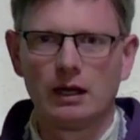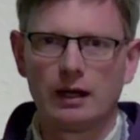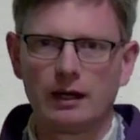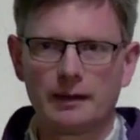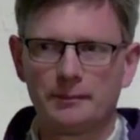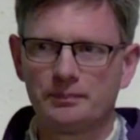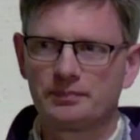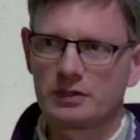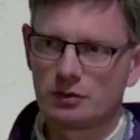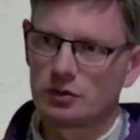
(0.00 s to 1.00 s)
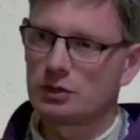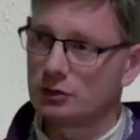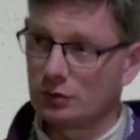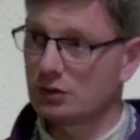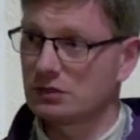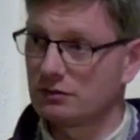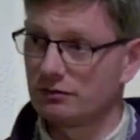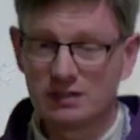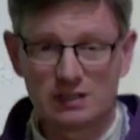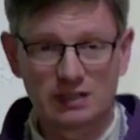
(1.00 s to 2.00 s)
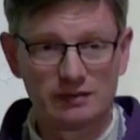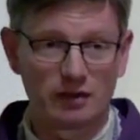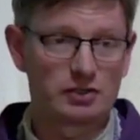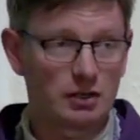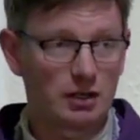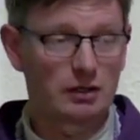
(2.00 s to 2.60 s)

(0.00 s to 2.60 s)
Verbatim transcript: Um, so she, she wasn't physically very strong.